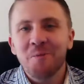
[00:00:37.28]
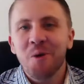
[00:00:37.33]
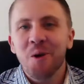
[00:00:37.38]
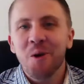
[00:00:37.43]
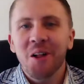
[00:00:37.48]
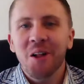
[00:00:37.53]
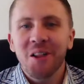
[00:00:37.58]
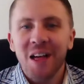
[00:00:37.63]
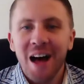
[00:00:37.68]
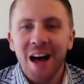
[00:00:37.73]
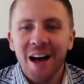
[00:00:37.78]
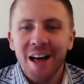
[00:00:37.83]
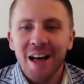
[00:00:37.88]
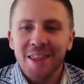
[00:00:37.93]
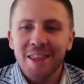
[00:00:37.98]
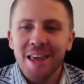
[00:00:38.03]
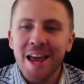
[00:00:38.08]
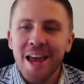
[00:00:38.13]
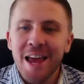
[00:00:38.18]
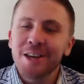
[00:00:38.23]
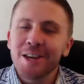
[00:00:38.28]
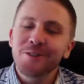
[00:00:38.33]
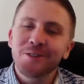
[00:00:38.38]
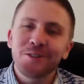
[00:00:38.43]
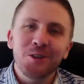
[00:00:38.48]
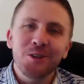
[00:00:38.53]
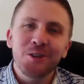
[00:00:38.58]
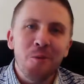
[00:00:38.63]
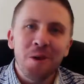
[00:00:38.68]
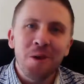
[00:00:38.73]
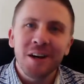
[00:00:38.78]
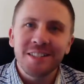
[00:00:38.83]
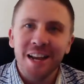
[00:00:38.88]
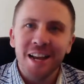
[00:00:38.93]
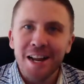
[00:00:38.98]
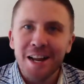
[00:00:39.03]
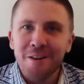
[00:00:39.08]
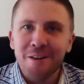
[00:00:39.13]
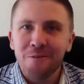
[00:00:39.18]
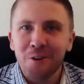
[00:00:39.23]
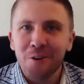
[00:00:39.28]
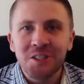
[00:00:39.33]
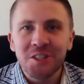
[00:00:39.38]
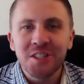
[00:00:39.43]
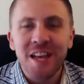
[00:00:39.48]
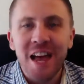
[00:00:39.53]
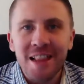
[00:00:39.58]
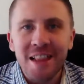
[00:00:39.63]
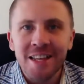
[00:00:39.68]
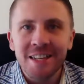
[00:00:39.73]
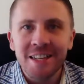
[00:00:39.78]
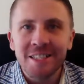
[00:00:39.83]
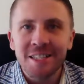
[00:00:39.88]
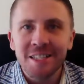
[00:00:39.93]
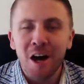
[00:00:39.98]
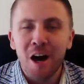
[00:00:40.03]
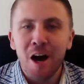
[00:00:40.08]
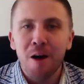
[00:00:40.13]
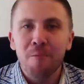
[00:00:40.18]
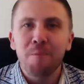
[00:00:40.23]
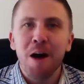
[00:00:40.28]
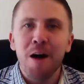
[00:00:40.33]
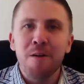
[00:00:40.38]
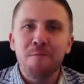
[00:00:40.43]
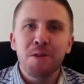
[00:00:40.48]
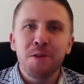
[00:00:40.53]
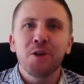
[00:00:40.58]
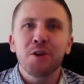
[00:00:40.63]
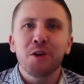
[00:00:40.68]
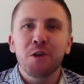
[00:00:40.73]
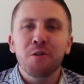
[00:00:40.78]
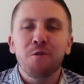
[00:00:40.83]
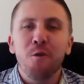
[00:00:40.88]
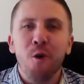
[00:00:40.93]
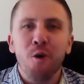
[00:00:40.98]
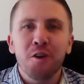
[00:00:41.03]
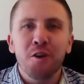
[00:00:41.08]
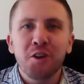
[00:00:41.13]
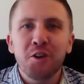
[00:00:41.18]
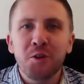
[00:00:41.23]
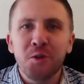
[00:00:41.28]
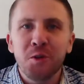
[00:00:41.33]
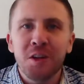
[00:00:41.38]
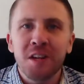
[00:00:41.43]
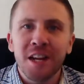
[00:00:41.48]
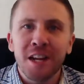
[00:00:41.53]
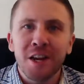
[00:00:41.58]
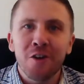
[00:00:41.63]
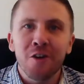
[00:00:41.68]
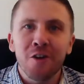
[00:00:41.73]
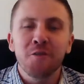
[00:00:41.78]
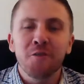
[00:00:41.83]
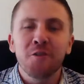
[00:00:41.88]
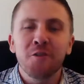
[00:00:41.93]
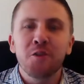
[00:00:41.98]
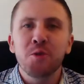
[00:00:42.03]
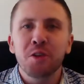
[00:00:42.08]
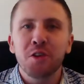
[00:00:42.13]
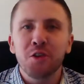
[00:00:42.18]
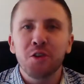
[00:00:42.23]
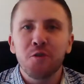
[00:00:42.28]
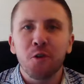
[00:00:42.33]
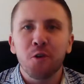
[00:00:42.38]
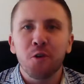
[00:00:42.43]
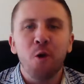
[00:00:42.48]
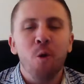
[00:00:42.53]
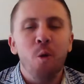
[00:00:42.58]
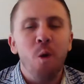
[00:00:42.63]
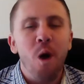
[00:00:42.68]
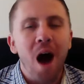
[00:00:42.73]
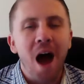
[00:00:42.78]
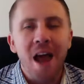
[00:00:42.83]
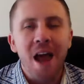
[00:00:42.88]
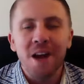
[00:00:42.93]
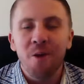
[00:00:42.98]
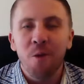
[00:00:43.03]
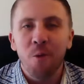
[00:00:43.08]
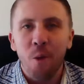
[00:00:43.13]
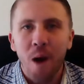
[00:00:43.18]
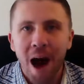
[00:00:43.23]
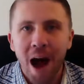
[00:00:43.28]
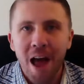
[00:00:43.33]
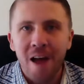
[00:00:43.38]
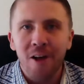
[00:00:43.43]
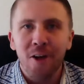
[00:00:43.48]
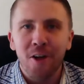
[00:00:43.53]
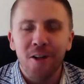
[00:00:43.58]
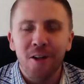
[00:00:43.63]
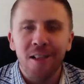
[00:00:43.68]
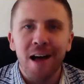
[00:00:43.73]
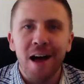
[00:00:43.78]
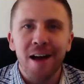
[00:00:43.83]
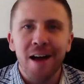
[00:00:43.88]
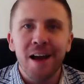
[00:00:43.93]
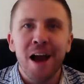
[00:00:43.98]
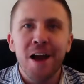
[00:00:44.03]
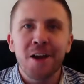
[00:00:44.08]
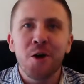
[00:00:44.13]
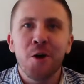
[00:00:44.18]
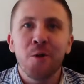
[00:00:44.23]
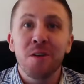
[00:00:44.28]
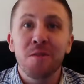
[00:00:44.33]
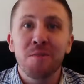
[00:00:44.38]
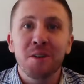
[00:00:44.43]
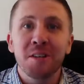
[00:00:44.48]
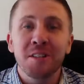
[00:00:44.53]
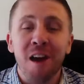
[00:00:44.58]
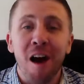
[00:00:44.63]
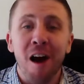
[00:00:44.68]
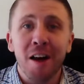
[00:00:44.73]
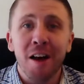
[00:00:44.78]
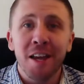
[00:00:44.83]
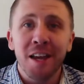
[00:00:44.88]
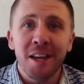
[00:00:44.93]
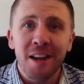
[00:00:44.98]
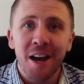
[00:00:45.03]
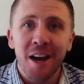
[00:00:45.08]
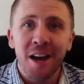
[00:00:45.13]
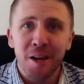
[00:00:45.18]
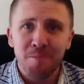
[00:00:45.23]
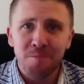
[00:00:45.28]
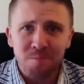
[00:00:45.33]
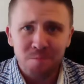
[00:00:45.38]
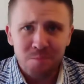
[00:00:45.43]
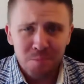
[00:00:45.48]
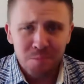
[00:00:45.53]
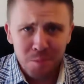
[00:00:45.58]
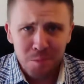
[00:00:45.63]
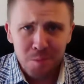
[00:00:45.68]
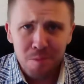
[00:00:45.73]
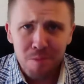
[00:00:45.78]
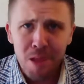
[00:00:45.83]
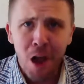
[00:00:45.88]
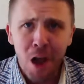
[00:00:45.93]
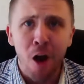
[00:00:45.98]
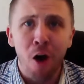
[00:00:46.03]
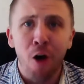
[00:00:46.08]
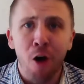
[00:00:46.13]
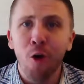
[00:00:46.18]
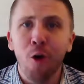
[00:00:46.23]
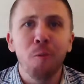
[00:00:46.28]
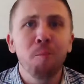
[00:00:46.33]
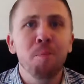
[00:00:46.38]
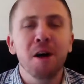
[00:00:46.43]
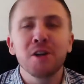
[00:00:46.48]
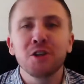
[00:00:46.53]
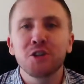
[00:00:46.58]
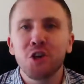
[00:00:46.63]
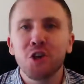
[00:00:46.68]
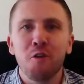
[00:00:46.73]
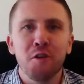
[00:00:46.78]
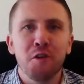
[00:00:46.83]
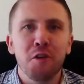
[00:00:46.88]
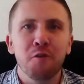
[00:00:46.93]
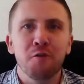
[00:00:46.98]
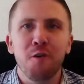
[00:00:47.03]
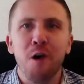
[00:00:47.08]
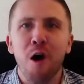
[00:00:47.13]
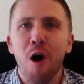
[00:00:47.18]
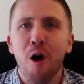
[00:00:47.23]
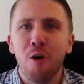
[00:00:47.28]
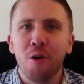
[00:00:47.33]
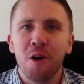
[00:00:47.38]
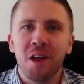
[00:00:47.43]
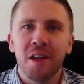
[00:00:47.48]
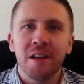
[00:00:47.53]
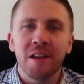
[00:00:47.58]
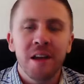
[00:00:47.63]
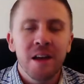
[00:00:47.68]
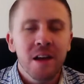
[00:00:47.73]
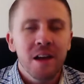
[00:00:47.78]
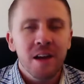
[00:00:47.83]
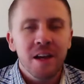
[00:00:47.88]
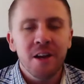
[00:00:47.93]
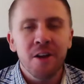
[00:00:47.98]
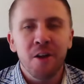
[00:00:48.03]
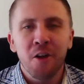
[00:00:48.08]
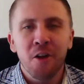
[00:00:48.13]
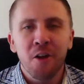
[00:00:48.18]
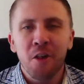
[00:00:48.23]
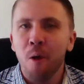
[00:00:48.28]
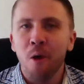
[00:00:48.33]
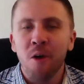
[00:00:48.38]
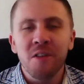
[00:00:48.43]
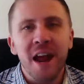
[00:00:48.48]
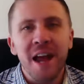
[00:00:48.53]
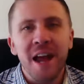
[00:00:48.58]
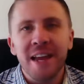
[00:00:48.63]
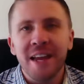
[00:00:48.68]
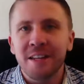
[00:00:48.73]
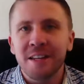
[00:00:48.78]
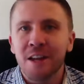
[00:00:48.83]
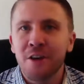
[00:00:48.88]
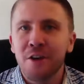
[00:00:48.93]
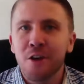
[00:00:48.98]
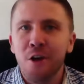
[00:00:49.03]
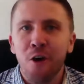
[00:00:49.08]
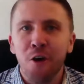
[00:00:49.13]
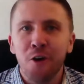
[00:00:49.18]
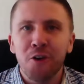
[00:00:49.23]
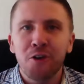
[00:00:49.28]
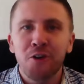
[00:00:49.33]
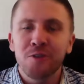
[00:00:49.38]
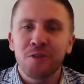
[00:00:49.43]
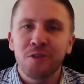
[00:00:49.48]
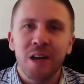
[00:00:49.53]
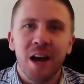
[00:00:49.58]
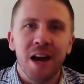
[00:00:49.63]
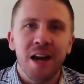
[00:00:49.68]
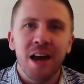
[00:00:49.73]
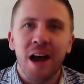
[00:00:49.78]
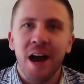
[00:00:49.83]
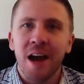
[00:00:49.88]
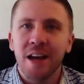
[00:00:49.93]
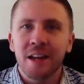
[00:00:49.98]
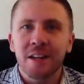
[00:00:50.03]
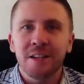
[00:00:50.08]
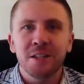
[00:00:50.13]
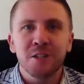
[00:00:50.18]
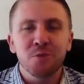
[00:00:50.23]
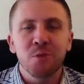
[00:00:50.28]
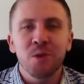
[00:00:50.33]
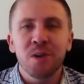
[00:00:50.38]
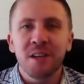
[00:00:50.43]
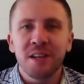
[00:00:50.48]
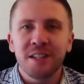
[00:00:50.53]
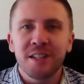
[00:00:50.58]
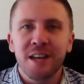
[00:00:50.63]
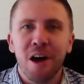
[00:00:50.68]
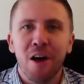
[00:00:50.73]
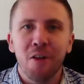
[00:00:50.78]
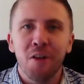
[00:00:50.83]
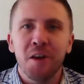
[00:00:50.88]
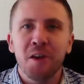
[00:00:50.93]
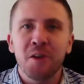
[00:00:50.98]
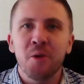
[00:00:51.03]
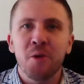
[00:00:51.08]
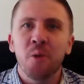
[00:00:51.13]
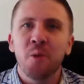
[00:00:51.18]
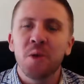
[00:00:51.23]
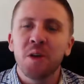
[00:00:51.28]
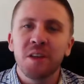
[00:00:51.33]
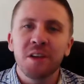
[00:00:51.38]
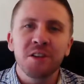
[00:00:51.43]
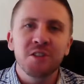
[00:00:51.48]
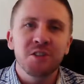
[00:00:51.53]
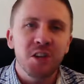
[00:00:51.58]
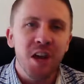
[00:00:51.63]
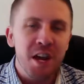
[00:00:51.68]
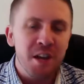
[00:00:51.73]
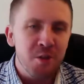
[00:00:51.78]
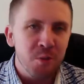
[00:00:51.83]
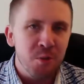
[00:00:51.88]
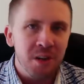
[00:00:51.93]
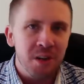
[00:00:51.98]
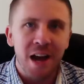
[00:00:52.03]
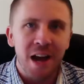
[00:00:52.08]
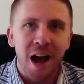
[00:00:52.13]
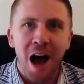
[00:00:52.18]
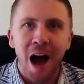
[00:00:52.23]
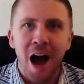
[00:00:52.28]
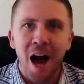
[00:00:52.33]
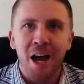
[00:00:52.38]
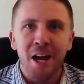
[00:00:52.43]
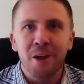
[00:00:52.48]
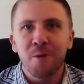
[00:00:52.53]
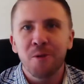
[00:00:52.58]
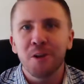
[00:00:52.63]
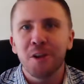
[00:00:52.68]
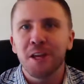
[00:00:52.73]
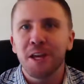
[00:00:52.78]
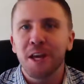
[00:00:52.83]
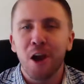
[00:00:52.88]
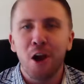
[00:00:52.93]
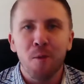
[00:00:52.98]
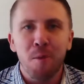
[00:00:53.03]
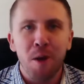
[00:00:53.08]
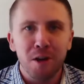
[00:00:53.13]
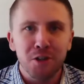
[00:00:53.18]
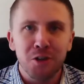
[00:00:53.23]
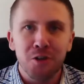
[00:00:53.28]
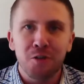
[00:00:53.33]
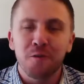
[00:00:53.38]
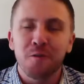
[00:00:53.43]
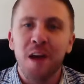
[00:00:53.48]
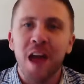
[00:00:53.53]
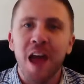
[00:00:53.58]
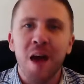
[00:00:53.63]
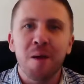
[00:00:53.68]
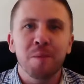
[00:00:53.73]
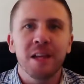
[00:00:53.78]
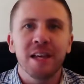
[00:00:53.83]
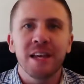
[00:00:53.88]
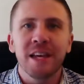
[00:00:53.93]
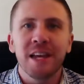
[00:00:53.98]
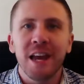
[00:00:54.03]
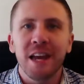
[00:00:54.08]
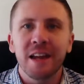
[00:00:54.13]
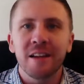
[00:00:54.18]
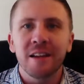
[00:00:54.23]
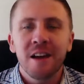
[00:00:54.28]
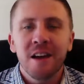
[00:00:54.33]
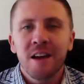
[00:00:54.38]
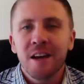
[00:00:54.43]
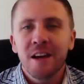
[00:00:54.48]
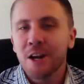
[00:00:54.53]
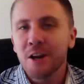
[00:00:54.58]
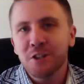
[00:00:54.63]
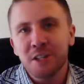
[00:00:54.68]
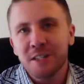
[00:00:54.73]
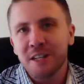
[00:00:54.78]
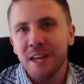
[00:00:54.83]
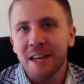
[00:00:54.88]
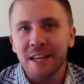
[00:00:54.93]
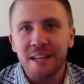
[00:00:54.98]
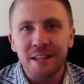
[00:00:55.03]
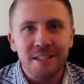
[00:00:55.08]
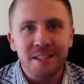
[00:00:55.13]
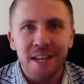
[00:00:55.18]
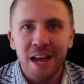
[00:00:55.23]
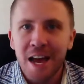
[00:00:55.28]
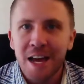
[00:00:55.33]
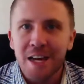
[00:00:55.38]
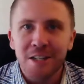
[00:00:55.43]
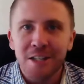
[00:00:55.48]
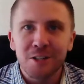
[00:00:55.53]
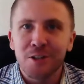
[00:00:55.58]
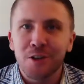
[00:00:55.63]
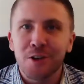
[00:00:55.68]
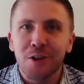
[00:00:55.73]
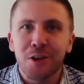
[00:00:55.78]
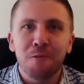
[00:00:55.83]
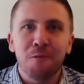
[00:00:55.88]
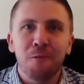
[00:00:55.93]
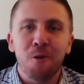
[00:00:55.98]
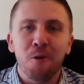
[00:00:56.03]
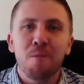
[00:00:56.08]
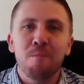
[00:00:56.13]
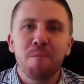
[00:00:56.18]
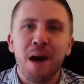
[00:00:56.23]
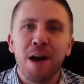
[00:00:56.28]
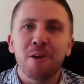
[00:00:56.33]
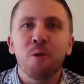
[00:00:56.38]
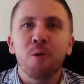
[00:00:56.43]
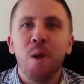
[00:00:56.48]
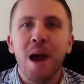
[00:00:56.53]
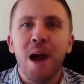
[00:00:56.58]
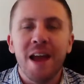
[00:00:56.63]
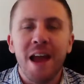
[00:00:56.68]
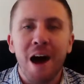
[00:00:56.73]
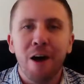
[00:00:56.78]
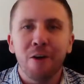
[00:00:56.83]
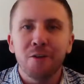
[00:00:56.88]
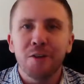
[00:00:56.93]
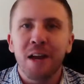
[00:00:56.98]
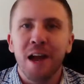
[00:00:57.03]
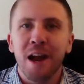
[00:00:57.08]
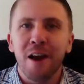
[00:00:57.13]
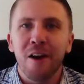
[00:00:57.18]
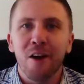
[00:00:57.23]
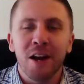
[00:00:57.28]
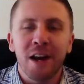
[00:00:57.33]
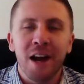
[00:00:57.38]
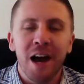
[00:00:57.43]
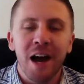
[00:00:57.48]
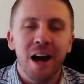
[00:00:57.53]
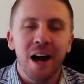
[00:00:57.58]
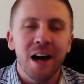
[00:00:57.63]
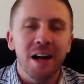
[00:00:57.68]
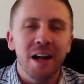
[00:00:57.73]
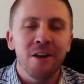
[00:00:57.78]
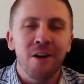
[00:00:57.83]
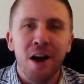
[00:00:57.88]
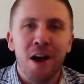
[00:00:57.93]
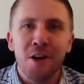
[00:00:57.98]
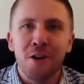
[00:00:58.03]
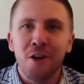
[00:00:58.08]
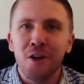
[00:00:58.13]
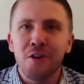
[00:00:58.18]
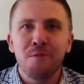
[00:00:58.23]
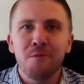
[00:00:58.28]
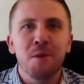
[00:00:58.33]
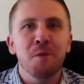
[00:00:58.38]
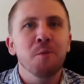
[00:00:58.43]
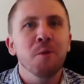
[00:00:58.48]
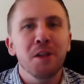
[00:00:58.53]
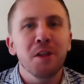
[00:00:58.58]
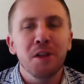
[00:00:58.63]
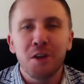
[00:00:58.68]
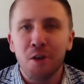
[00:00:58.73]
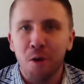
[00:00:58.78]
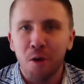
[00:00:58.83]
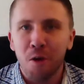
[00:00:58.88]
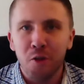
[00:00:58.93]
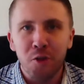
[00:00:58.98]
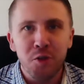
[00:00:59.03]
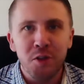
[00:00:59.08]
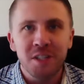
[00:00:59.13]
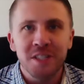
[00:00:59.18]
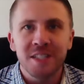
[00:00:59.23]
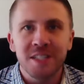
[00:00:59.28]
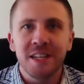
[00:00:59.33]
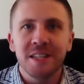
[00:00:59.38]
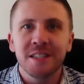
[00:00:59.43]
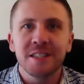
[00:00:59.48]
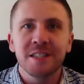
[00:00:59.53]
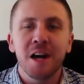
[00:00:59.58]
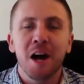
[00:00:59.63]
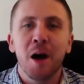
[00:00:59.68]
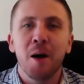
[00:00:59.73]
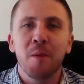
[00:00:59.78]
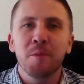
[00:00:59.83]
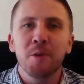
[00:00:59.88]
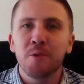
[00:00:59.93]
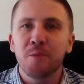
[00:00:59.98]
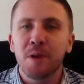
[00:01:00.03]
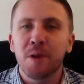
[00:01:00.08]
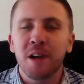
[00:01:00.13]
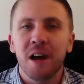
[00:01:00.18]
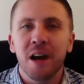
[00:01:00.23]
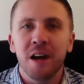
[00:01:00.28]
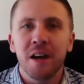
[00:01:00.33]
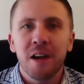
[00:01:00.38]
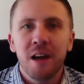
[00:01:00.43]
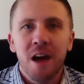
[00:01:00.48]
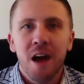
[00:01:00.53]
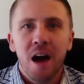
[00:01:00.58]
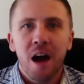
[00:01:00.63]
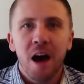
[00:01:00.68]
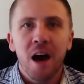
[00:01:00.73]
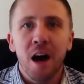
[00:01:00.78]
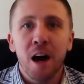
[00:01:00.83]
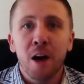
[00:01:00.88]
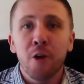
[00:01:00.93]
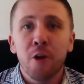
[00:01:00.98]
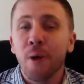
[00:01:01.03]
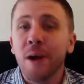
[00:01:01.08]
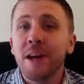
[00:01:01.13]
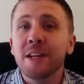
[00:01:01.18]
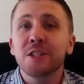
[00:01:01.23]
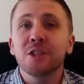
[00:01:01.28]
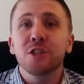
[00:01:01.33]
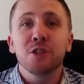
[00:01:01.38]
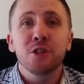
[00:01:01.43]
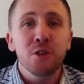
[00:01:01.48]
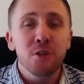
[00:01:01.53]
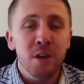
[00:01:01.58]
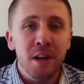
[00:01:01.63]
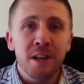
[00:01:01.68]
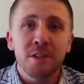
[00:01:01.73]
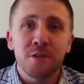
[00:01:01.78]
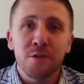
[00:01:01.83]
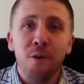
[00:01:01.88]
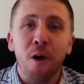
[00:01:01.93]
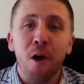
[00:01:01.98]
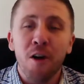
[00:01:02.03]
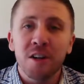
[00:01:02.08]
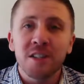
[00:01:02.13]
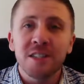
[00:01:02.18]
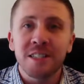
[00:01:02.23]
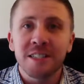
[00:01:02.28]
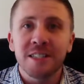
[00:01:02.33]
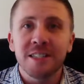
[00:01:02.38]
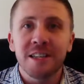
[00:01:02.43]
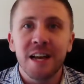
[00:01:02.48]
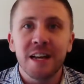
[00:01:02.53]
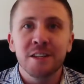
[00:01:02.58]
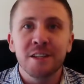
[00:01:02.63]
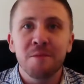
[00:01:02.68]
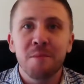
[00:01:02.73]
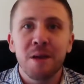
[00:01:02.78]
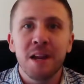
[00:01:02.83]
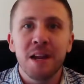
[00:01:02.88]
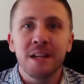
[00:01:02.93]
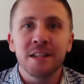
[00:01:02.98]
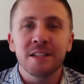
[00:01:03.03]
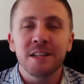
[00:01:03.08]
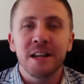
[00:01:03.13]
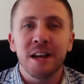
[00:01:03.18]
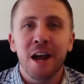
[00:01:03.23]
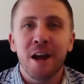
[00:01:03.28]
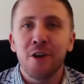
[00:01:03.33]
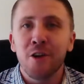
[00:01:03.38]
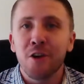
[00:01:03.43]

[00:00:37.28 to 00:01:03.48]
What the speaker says: Well, thank you so much, Eddie, for setting this up. I've been looking forward to doing an interview with you for quite a while. I know we've been talking a whole bunch over the phone, and the more that I get to know you, that I can just really tell that you're a really genuine guy. You really care about your family, and just like you said, just looking for a better way out there. And I know you've been really going through the system. You've been a great student as far as success in minutes, and I know